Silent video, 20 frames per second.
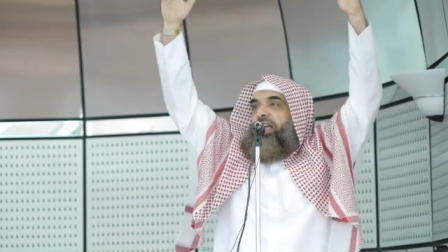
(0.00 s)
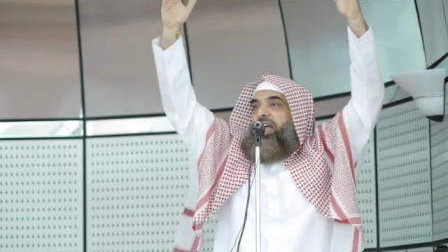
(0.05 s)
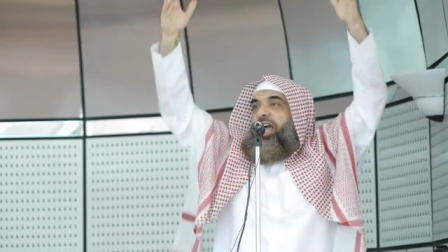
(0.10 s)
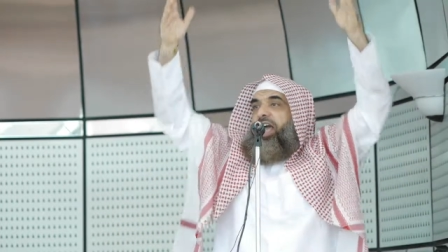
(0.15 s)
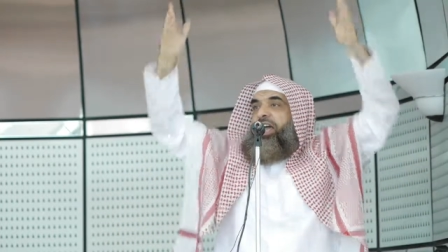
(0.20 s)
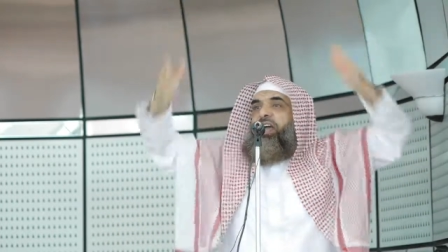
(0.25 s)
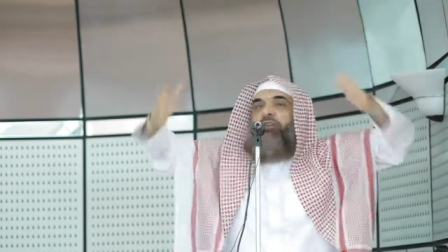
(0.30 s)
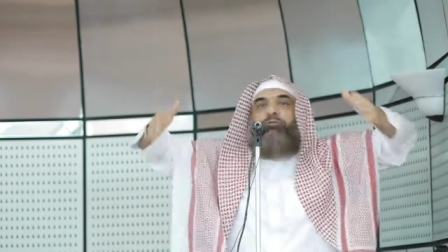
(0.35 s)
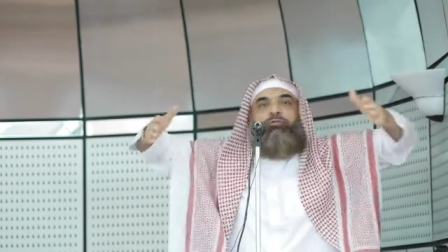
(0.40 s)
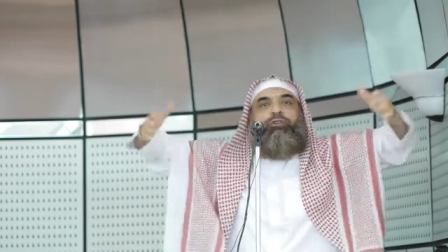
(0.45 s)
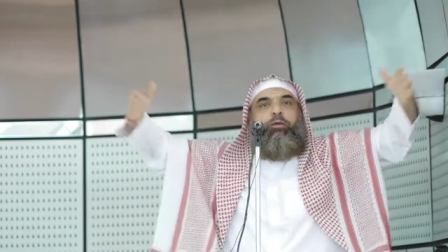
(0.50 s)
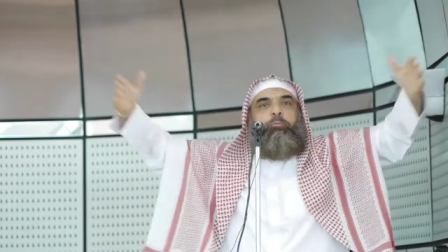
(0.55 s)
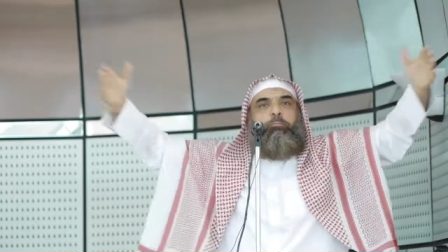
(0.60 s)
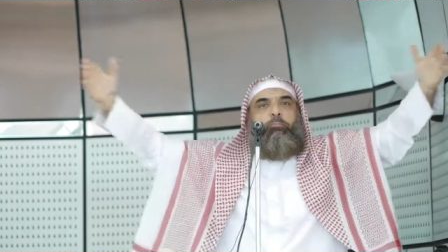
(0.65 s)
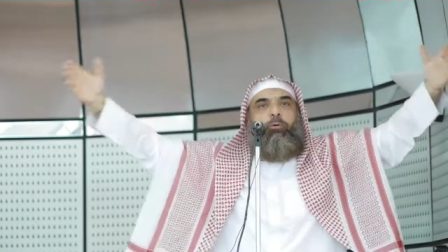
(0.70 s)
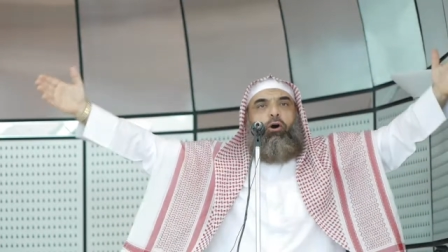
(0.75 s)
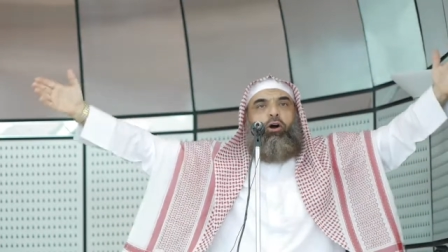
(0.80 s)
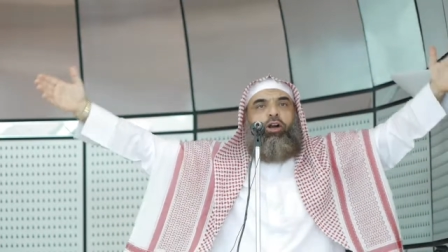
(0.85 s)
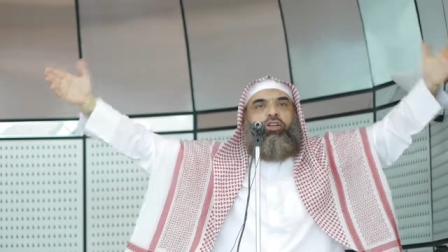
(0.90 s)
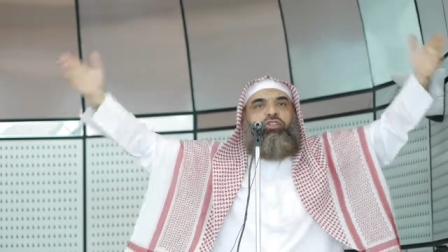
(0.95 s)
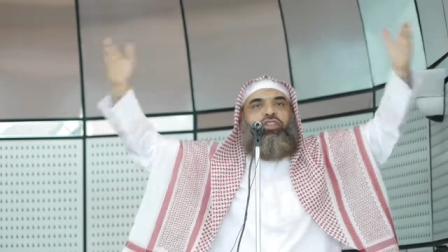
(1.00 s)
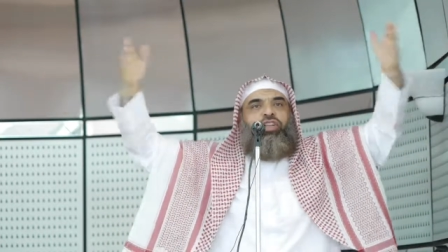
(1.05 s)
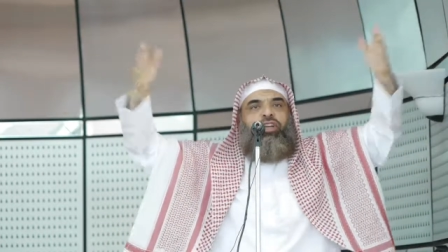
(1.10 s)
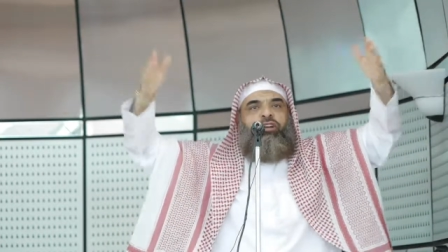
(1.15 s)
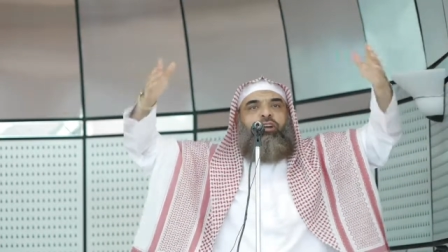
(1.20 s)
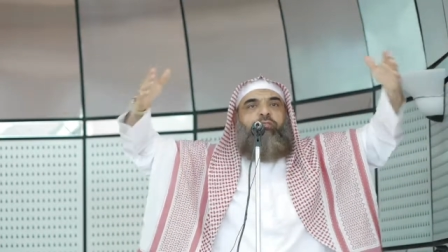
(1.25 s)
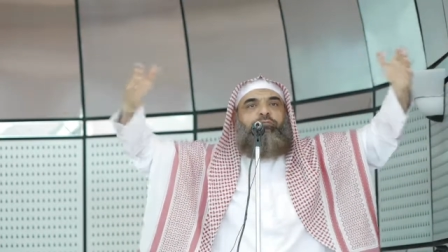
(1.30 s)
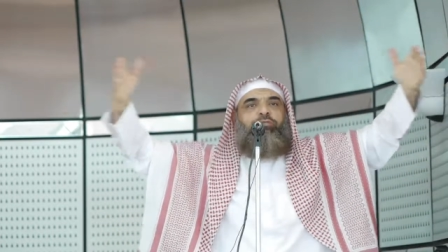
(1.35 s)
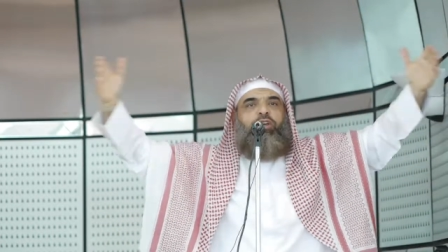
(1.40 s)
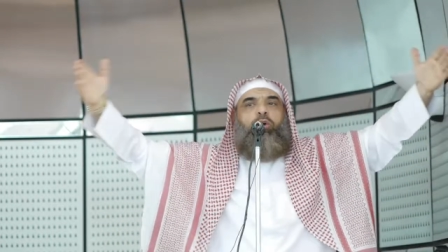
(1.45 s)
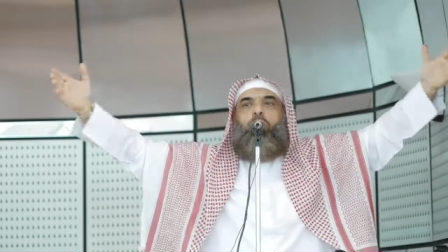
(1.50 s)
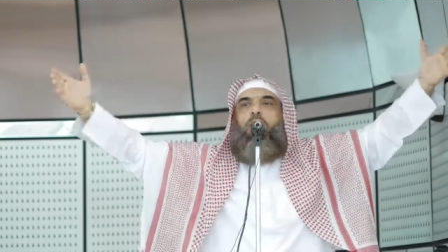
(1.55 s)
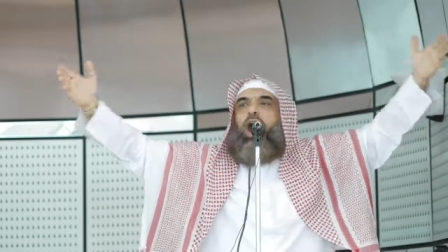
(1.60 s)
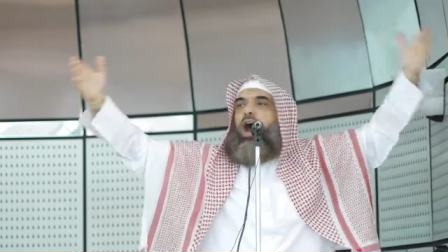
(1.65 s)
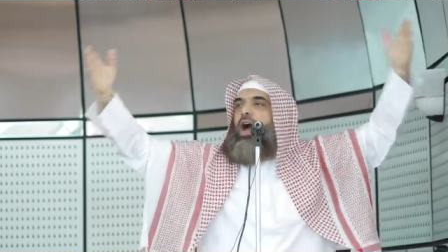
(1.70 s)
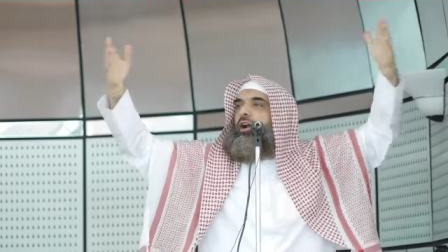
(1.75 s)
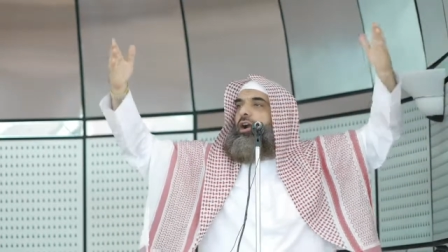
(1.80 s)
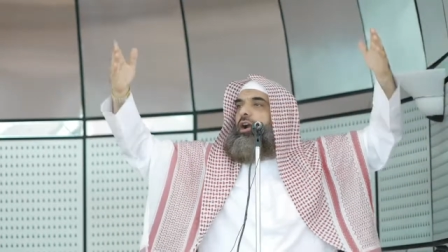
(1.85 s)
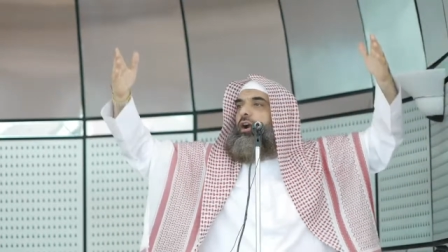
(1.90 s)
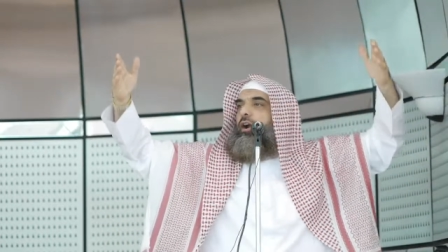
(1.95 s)
And every portion of the
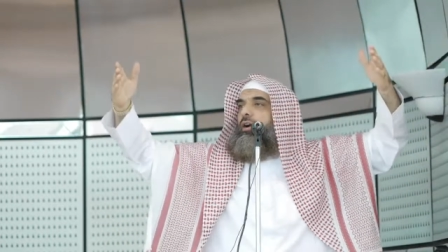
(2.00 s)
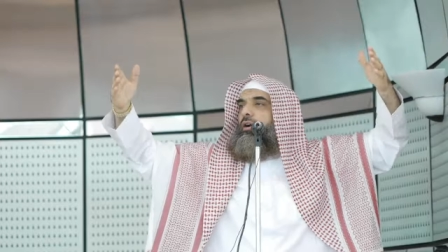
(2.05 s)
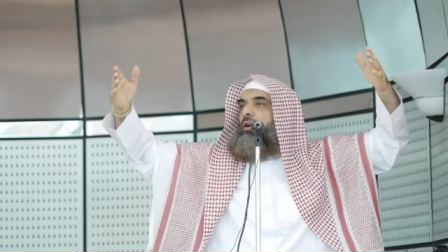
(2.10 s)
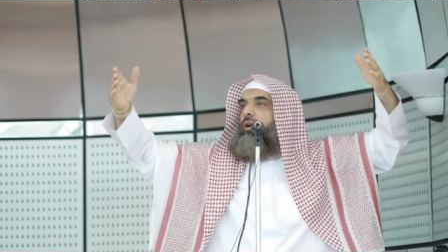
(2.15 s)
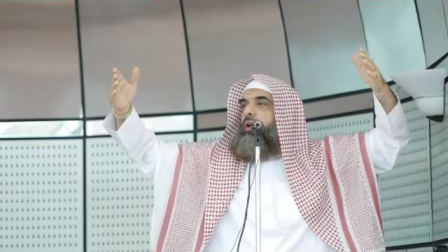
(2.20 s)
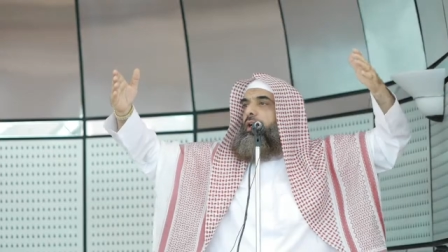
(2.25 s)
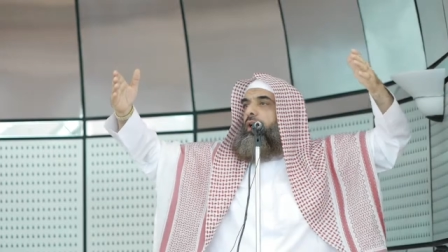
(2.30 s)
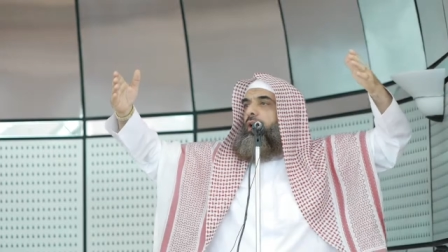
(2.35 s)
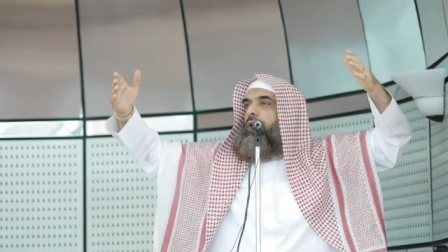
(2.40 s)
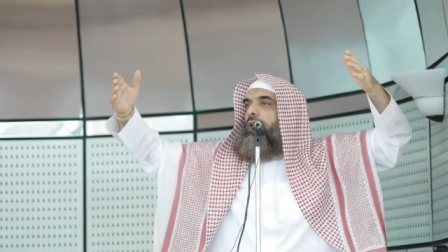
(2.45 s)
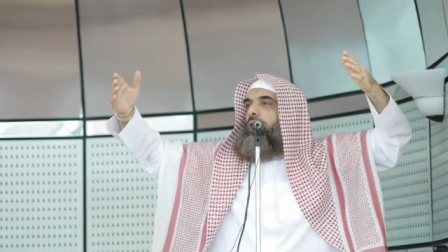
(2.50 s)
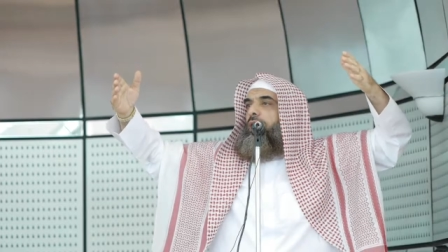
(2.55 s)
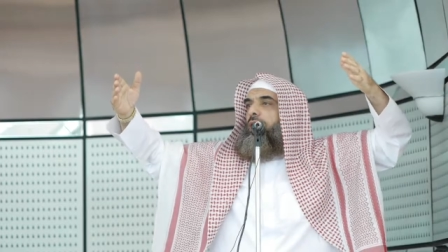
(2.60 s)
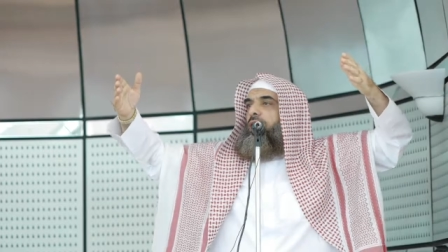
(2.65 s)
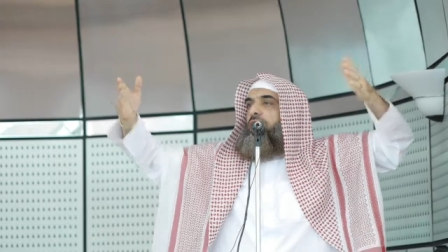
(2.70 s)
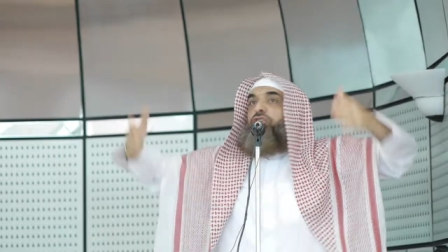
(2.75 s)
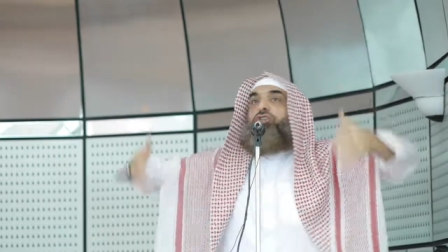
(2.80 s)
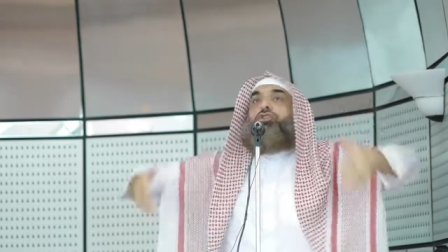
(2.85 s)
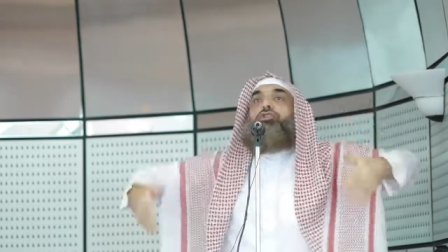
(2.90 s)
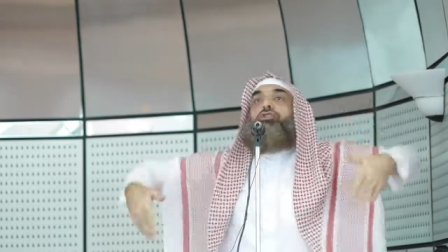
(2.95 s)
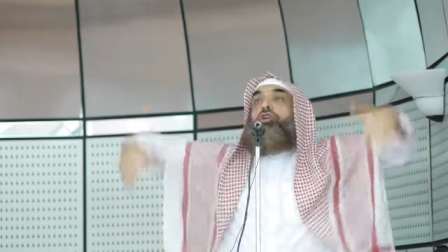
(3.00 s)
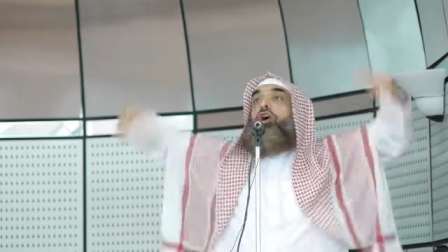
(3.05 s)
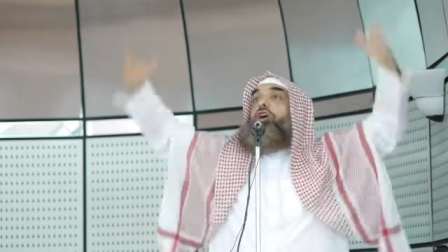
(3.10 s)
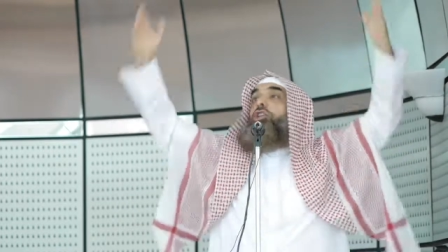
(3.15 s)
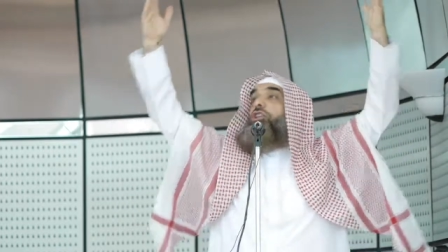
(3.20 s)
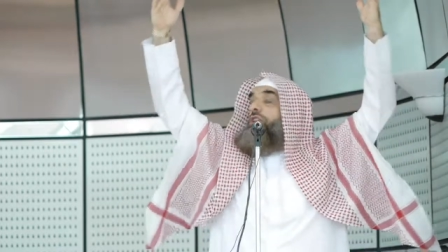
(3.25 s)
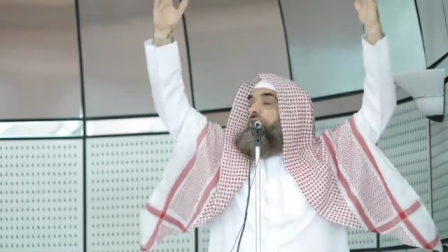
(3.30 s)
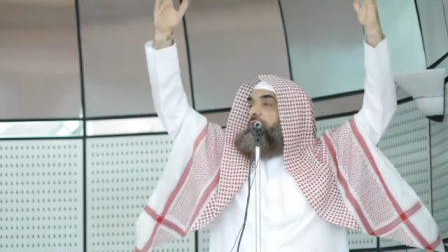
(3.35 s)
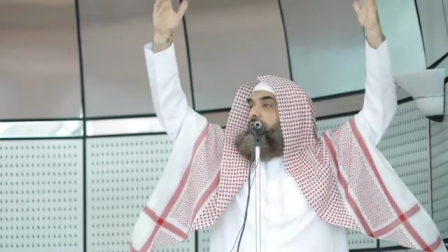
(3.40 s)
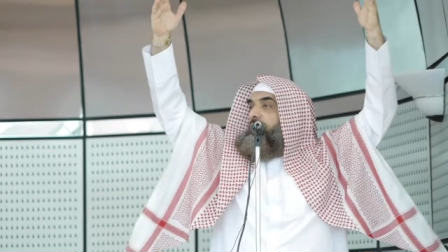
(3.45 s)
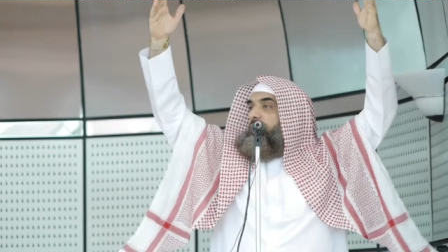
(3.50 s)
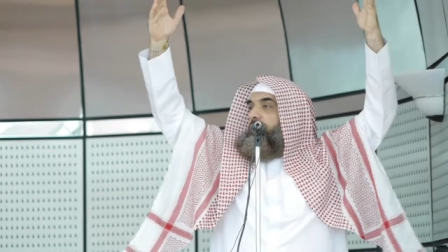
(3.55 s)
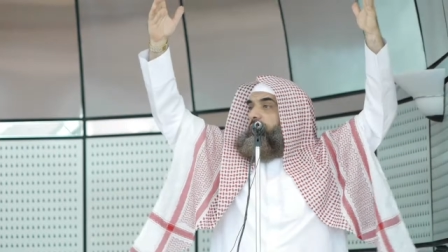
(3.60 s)
water stood